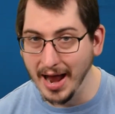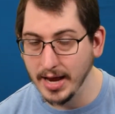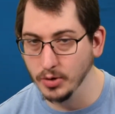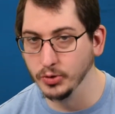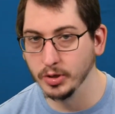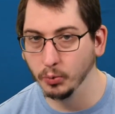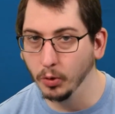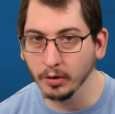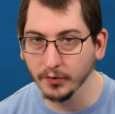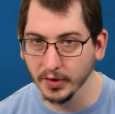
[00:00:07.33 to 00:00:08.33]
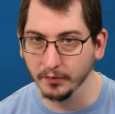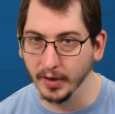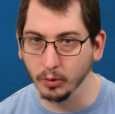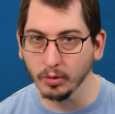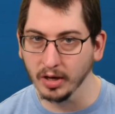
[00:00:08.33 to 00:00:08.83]
you should work for the
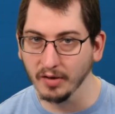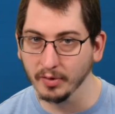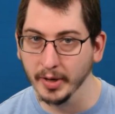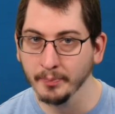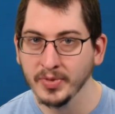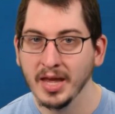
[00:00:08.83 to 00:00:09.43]
federal government.